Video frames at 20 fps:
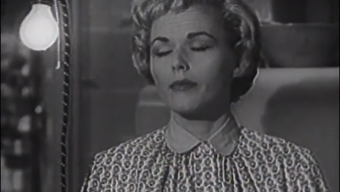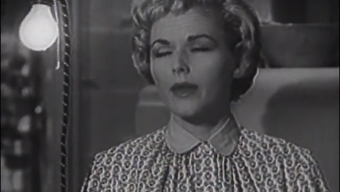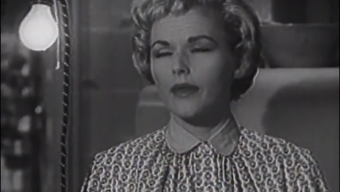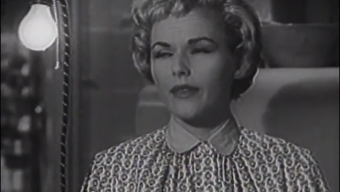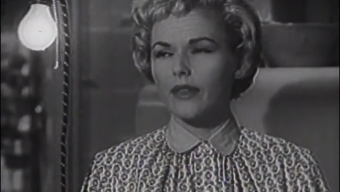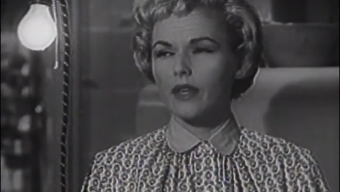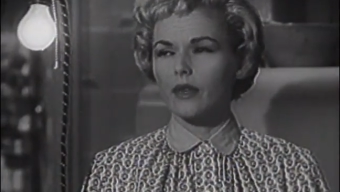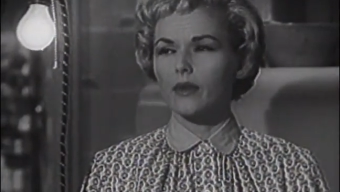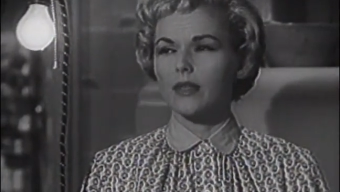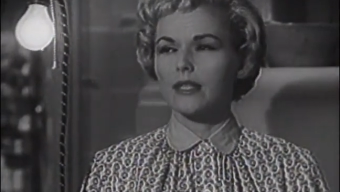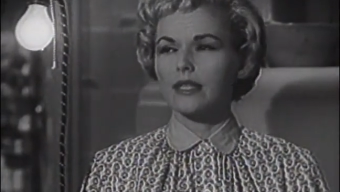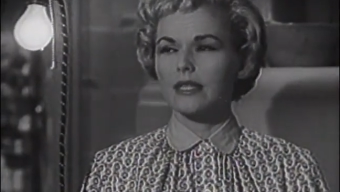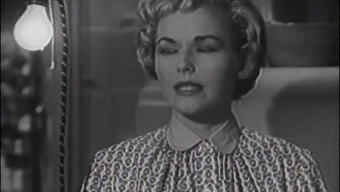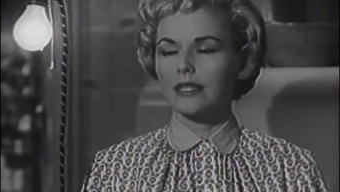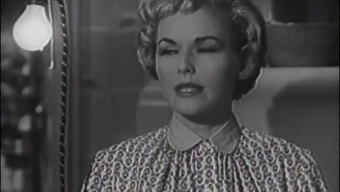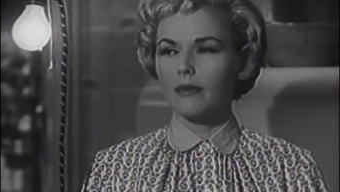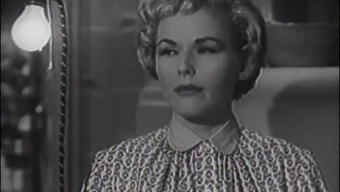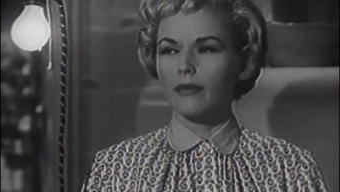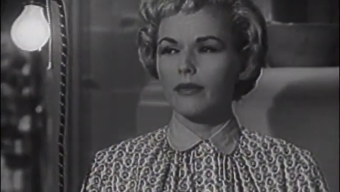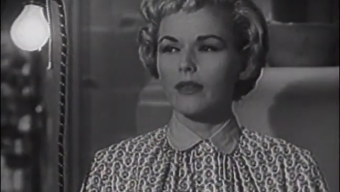But there was
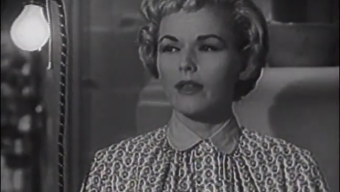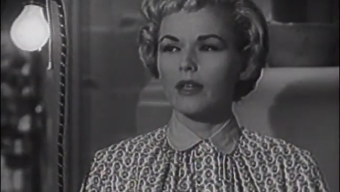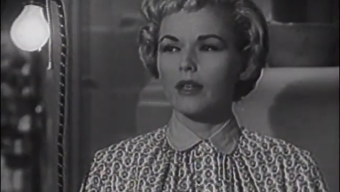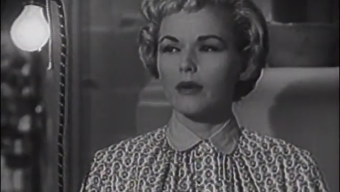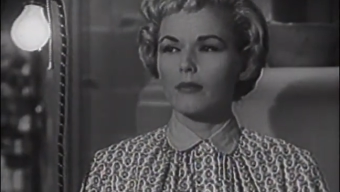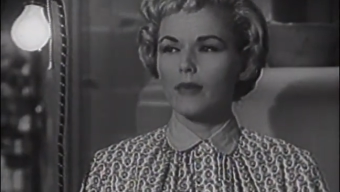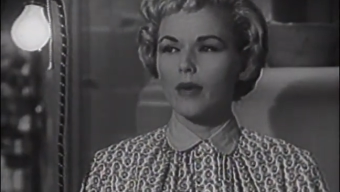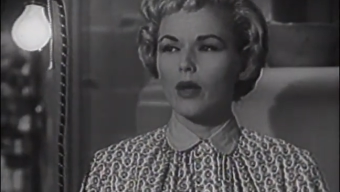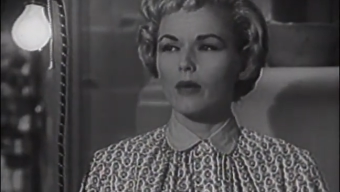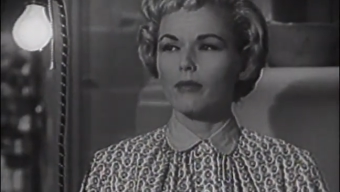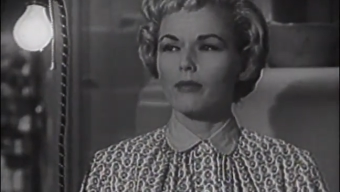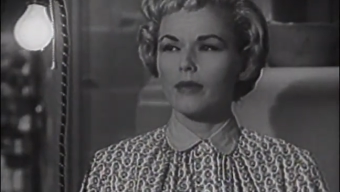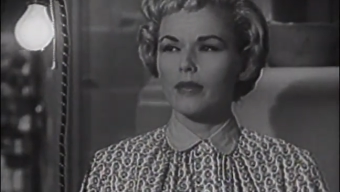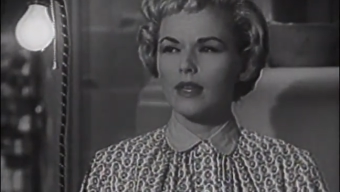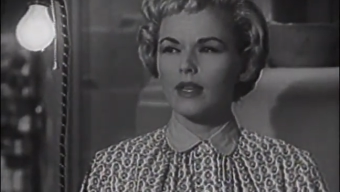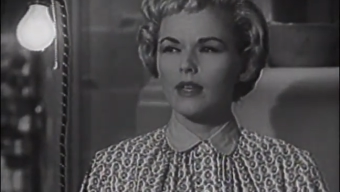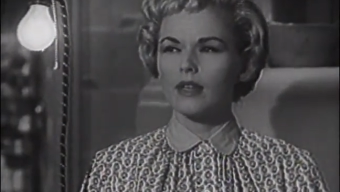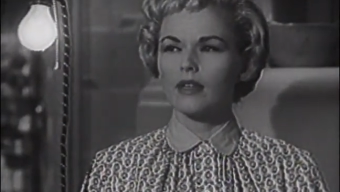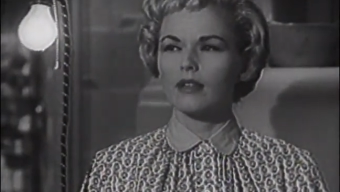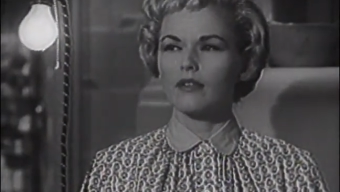something about
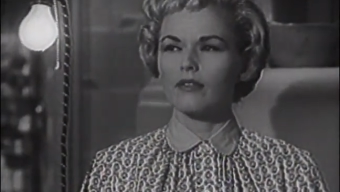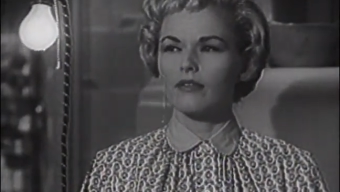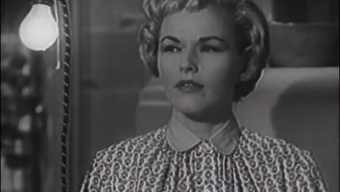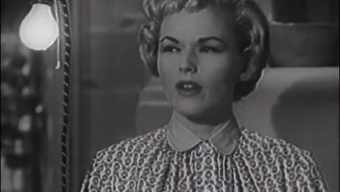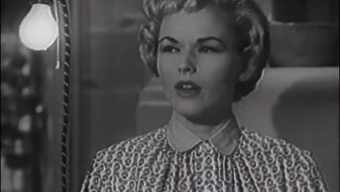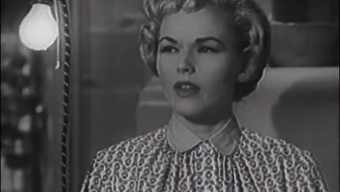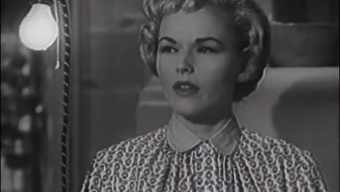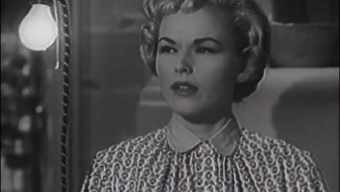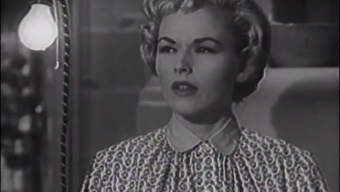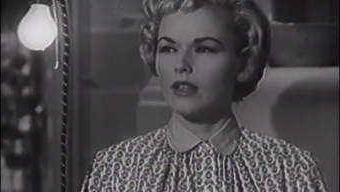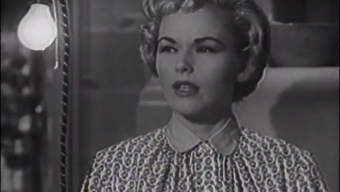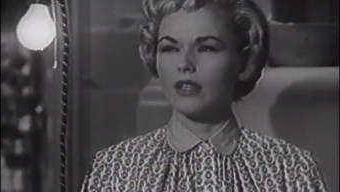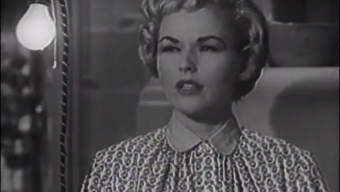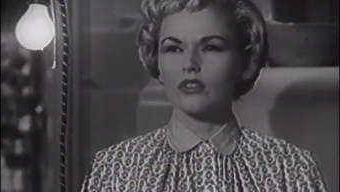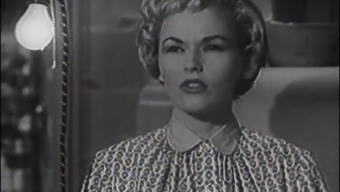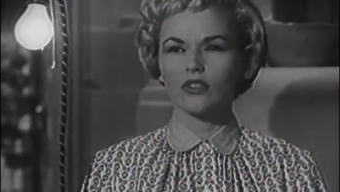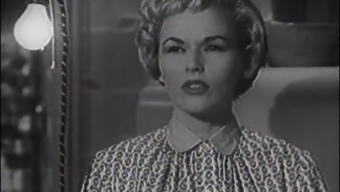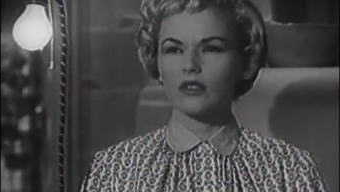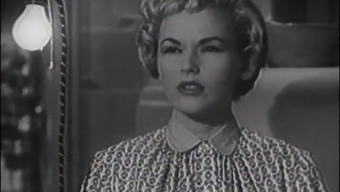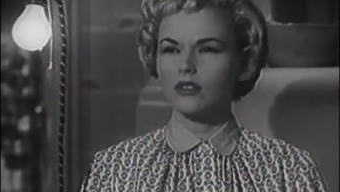being a father he
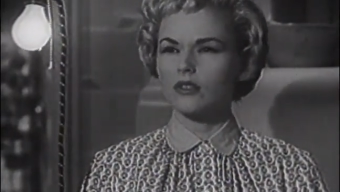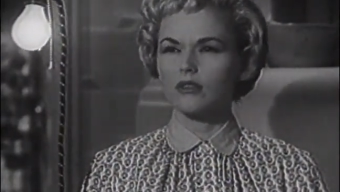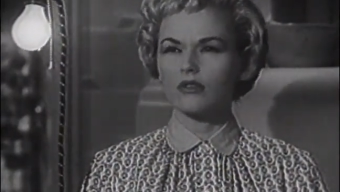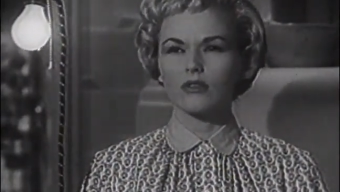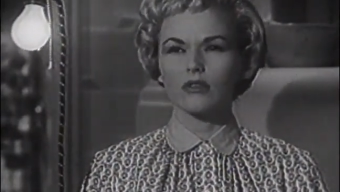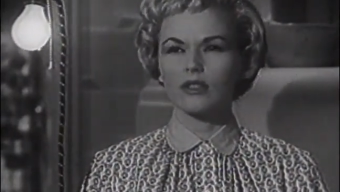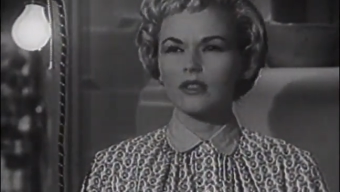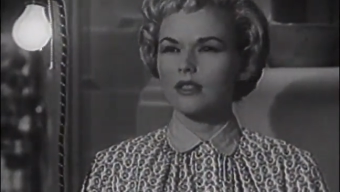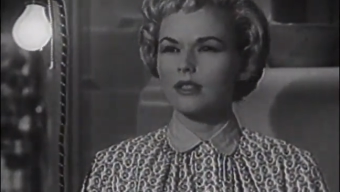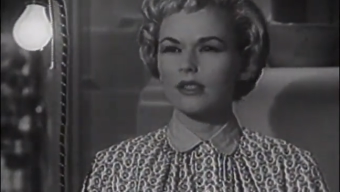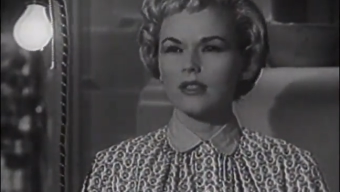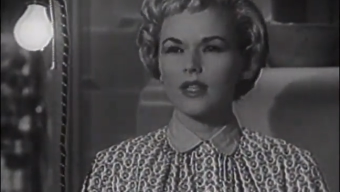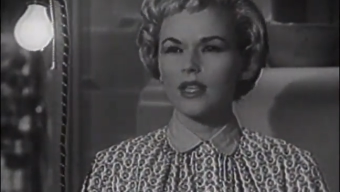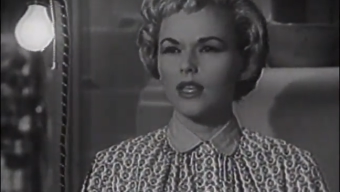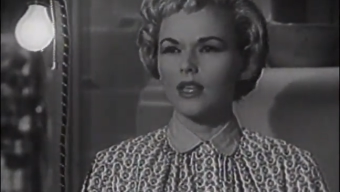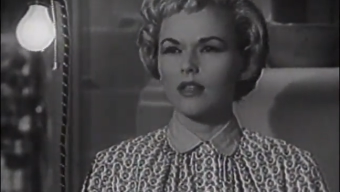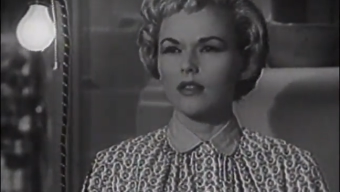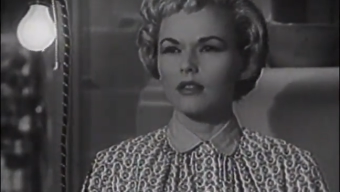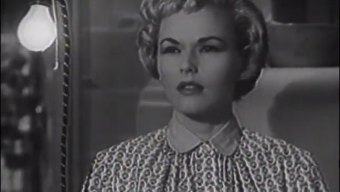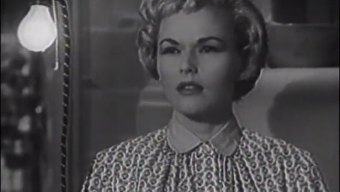just couldn't
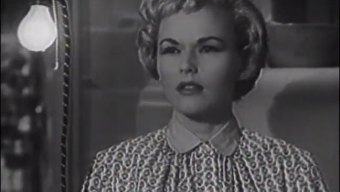stand.